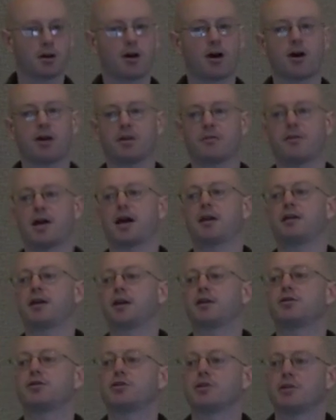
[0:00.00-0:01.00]
All of that
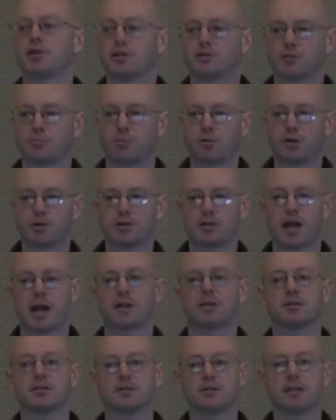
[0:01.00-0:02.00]
energy that supports
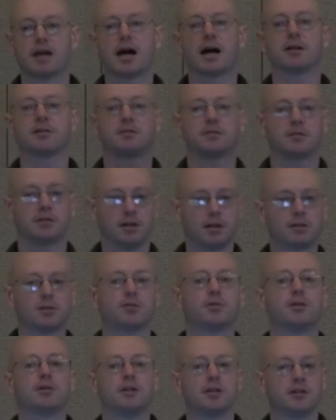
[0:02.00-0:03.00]
that is not
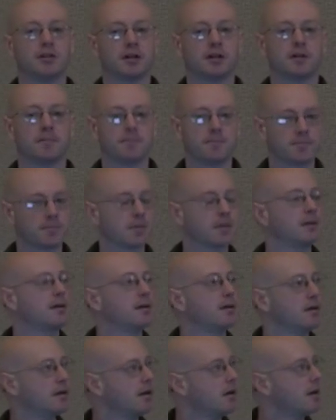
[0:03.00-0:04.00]
included in here.
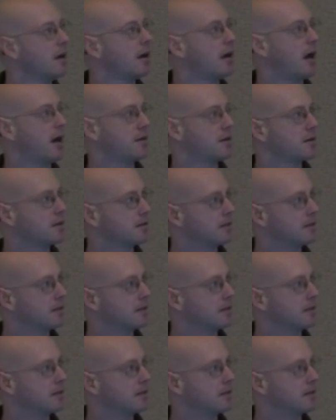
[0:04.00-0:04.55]
And then the